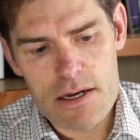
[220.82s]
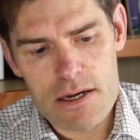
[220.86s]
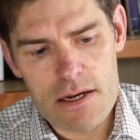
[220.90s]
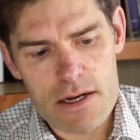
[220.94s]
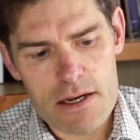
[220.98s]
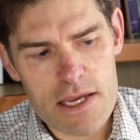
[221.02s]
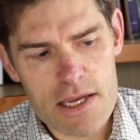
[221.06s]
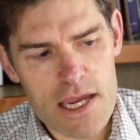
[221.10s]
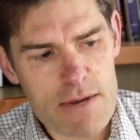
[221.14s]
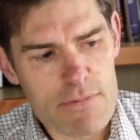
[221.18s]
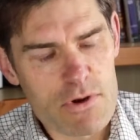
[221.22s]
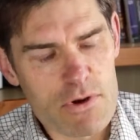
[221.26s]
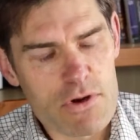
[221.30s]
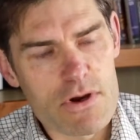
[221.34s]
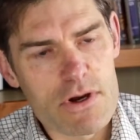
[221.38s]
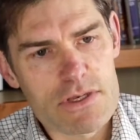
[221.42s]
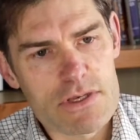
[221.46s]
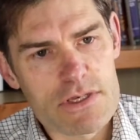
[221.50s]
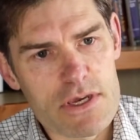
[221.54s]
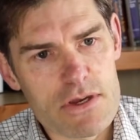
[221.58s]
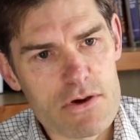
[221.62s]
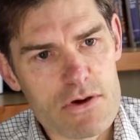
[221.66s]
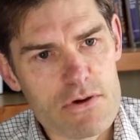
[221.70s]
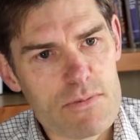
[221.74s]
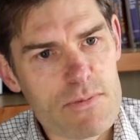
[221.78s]
I came
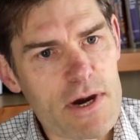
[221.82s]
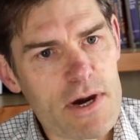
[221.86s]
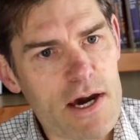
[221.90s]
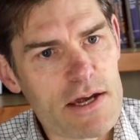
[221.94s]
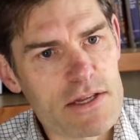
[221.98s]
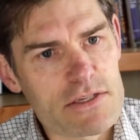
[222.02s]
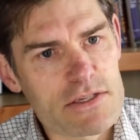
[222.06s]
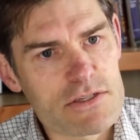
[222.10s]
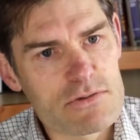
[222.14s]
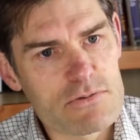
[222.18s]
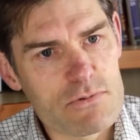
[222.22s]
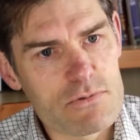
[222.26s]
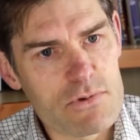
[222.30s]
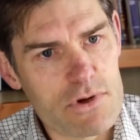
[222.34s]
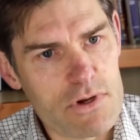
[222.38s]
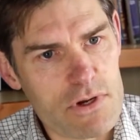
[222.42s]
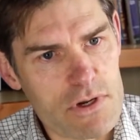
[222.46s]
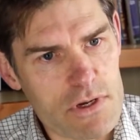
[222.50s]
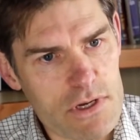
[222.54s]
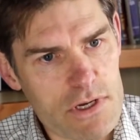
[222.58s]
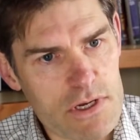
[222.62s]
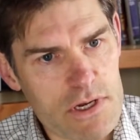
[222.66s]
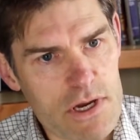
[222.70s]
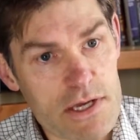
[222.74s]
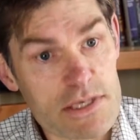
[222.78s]
across Engelbart's
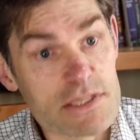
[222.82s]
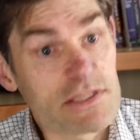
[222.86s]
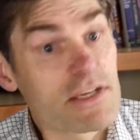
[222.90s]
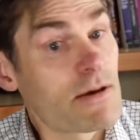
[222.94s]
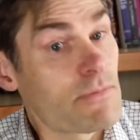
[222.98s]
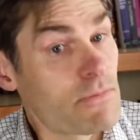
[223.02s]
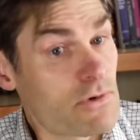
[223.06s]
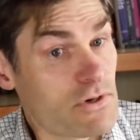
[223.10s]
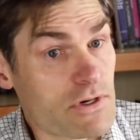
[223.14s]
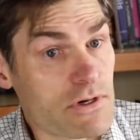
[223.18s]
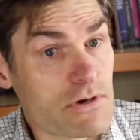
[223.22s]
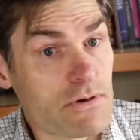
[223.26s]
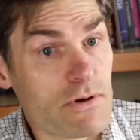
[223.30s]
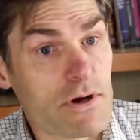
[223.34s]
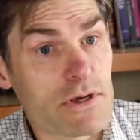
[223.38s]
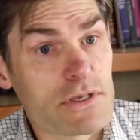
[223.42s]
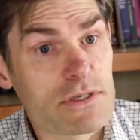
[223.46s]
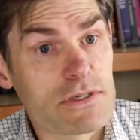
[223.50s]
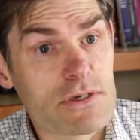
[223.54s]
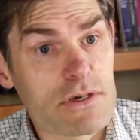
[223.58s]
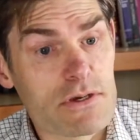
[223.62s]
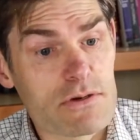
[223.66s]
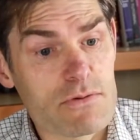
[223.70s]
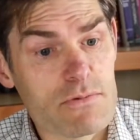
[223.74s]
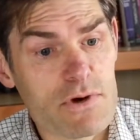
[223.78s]
work. I stumbled
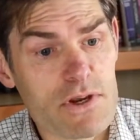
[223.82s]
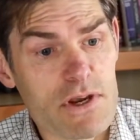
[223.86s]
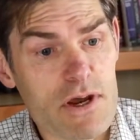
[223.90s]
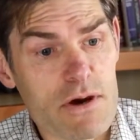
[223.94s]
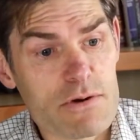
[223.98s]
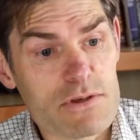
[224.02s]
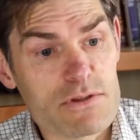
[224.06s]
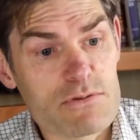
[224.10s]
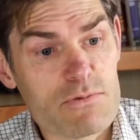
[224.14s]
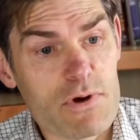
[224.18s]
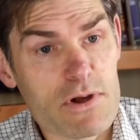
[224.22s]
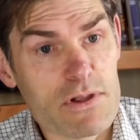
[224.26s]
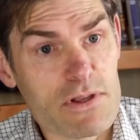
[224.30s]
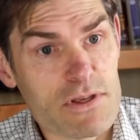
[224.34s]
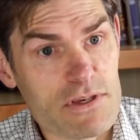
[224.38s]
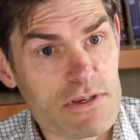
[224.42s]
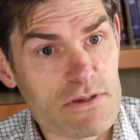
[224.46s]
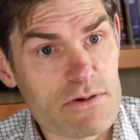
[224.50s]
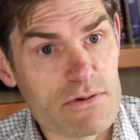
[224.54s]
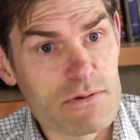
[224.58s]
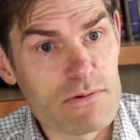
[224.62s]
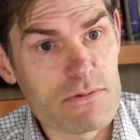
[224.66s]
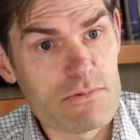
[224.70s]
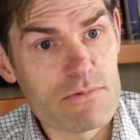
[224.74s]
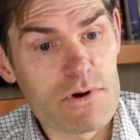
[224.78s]
across it when I was well
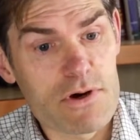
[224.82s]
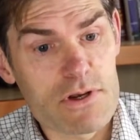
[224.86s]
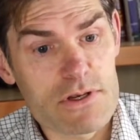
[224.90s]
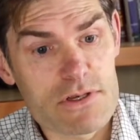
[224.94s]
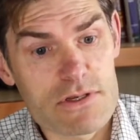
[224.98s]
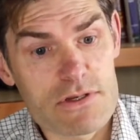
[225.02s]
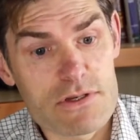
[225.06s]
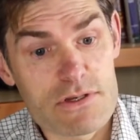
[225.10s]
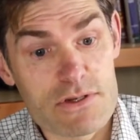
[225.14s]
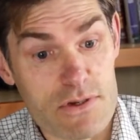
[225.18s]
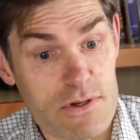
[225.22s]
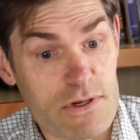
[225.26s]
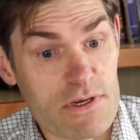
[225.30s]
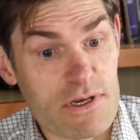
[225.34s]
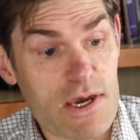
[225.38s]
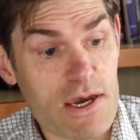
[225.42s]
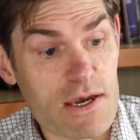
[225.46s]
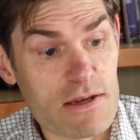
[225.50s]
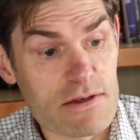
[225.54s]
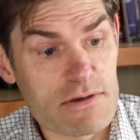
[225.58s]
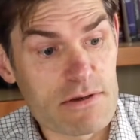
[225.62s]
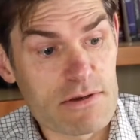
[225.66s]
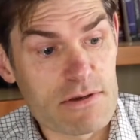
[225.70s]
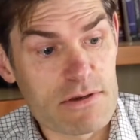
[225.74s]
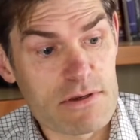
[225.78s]
into what turned
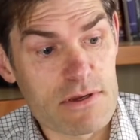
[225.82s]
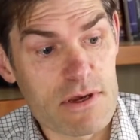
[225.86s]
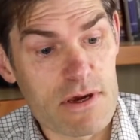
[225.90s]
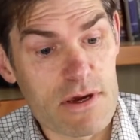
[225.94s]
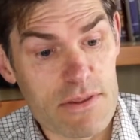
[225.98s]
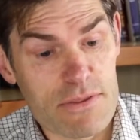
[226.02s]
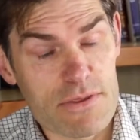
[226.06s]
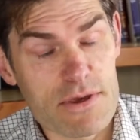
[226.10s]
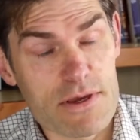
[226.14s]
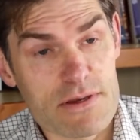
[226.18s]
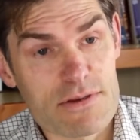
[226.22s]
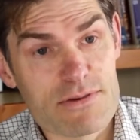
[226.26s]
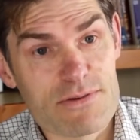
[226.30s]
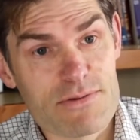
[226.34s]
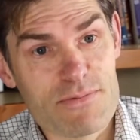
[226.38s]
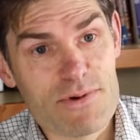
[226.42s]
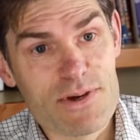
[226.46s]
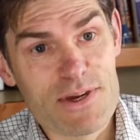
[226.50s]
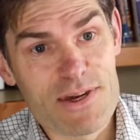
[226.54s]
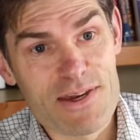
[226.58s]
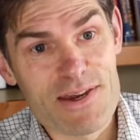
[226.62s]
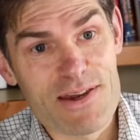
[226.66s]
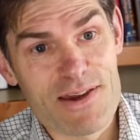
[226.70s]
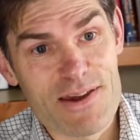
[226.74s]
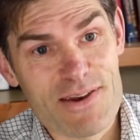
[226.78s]
out, I think, to
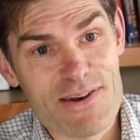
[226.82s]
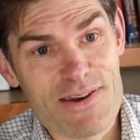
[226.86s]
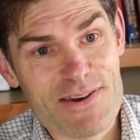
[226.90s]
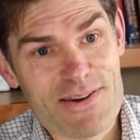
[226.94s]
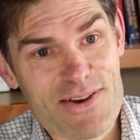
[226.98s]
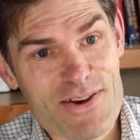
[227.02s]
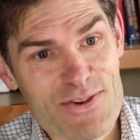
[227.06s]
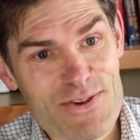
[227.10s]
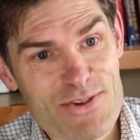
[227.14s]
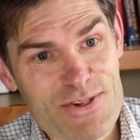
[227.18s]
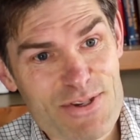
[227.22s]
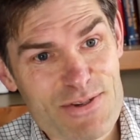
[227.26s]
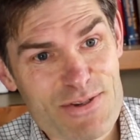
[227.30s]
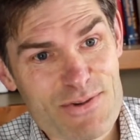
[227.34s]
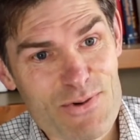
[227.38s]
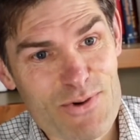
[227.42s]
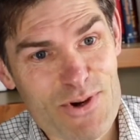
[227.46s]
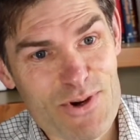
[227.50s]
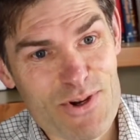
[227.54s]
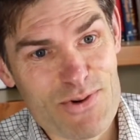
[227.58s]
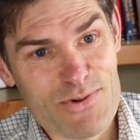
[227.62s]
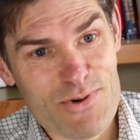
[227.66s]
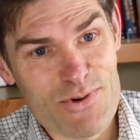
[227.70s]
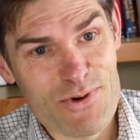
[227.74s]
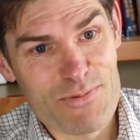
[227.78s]
be an intelligence
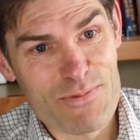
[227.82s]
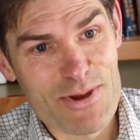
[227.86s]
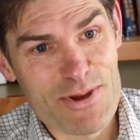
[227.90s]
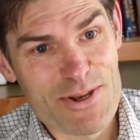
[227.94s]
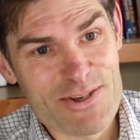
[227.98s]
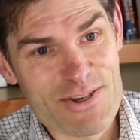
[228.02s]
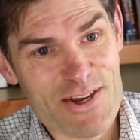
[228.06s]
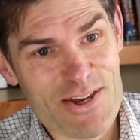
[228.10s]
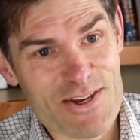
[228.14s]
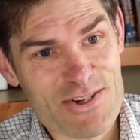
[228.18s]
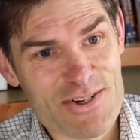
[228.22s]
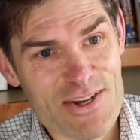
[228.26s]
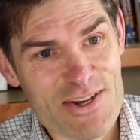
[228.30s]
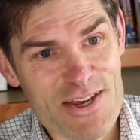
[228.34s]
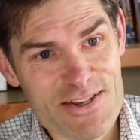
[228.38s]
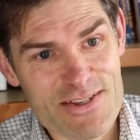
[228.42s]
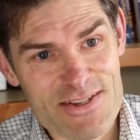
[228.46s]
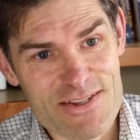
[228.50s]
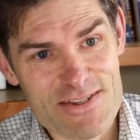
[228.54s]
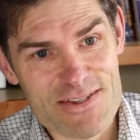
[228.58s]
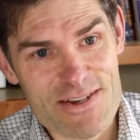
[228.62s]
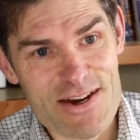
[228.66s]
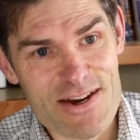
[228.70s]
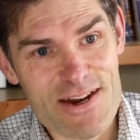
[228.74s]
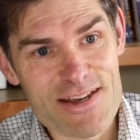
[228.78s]
augmentation
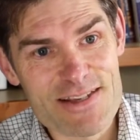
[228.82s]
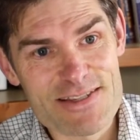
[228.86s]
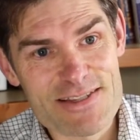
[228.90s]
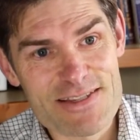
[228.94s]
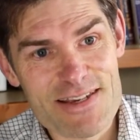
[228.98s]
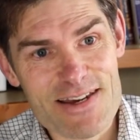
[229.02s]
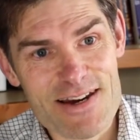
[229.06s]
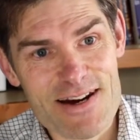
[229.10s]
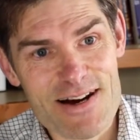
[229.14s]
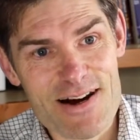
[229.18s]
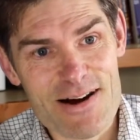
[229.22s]
exercise.